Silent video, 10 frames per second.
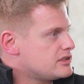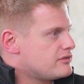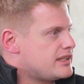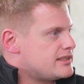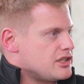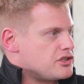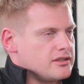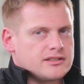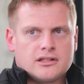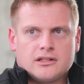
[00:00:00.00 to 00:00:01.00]
of these
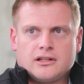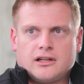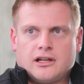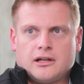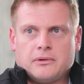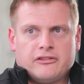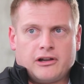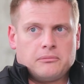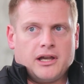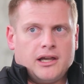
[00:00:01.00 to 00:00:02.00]
issues. If I
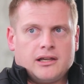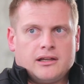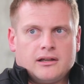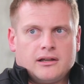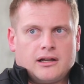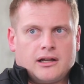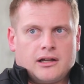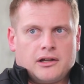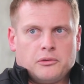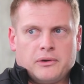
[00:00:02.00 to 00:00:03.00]
may,
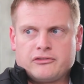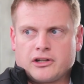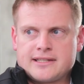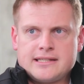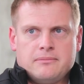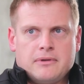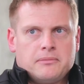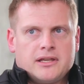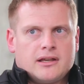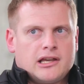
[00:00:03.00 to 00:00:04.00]
we've got a team member
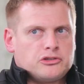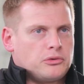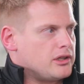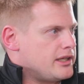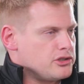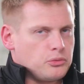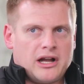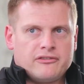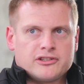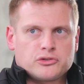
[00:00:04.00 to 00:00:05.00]
here as well. His
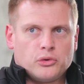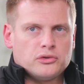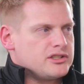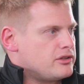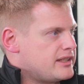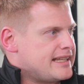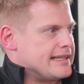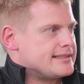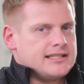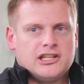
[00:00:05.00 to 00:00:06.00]
wife is also an
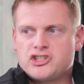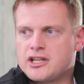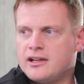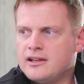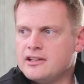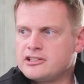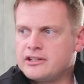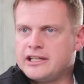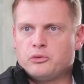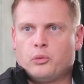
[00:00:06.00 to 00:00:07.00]
ex-teacher. So
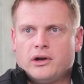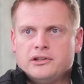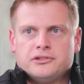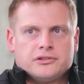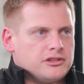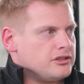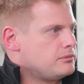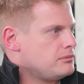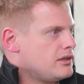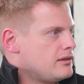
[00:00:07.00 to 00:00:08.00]
in one
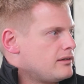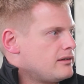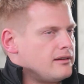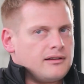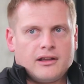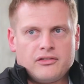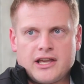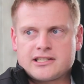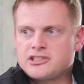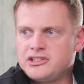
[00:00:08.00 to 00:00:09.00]
room,
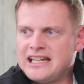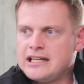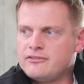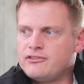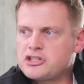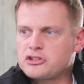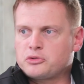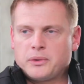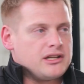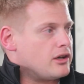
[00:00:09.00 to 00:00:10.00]
there's 3 individuals
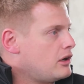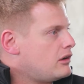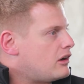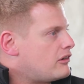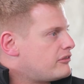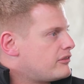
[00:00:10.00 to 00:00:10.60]
we know of